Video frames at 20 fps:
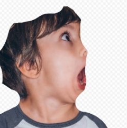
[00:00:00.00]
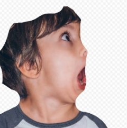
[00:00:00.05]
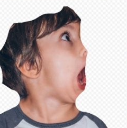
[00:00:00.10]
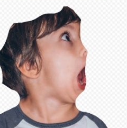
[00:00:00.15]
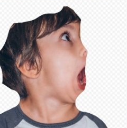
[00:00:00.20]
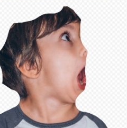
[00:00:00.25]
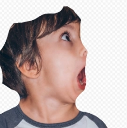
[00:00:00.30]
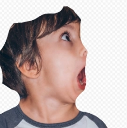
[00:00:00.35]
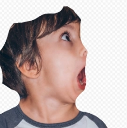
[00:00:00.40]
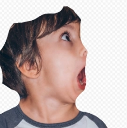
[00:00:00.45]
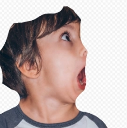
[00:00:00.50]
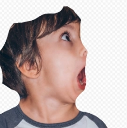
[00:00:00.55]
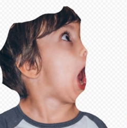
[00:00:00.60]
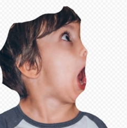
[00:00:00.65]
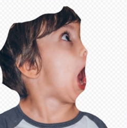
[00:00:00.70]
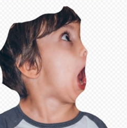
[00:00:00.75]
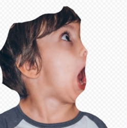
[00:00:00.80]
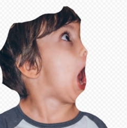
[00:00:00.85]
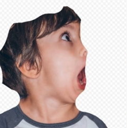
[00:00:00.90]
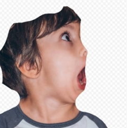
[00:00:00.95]

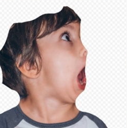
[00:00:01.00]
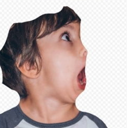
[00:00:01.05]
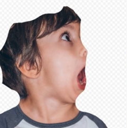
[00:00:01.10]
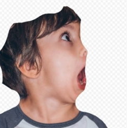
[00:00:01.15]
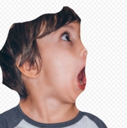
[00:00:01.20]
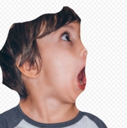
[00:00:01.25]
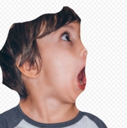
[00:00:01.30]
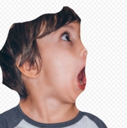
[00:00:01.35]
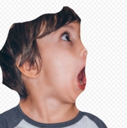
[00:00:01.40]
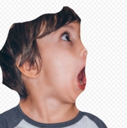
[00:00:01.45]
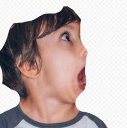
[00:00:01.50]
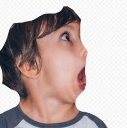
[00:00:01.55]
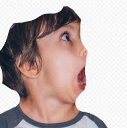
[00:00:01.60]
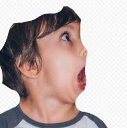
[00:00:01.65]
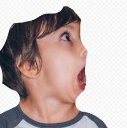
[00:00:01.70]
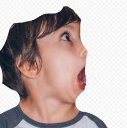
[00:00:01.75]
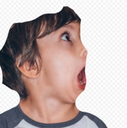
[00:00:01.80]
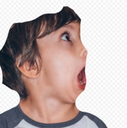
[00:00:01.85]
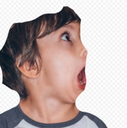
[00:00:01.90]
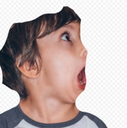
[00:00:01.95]

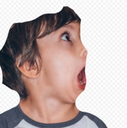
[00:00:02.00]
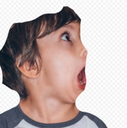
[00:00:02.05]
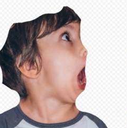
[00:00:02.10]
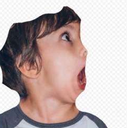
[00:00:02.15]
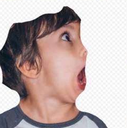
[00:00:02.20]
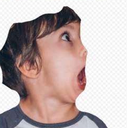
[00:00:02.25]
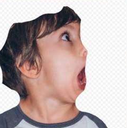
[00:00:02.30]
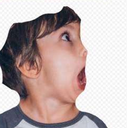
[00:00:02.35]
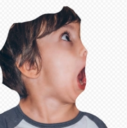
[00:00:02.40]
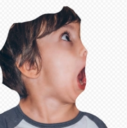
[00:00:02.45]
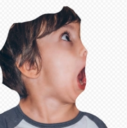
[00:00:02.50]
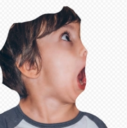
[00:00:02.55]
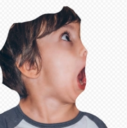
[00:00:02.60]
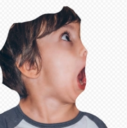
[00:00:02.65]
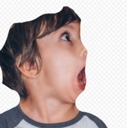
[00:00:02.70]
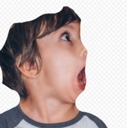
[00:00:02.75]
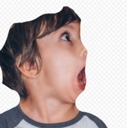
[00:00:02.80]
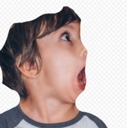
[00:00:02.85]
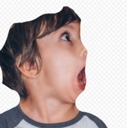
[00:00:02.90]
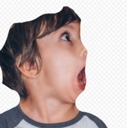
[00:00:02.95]

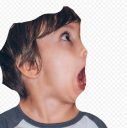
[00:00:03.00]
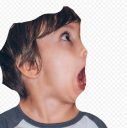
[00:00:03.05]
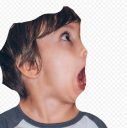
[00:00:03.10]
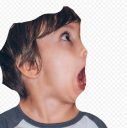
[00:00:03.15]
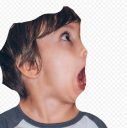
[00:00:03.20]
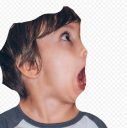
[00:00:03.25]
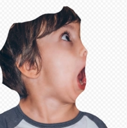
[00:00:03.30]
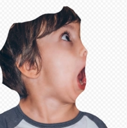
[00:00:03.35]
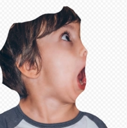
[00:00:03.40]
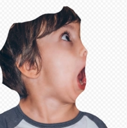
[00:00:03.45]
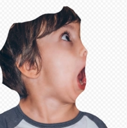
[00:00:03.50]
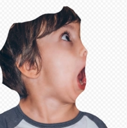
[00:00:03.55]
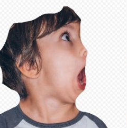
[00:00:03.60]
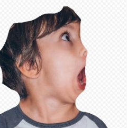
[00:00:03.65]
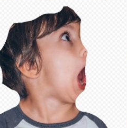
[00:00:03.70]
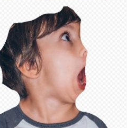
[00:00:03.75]
(silence)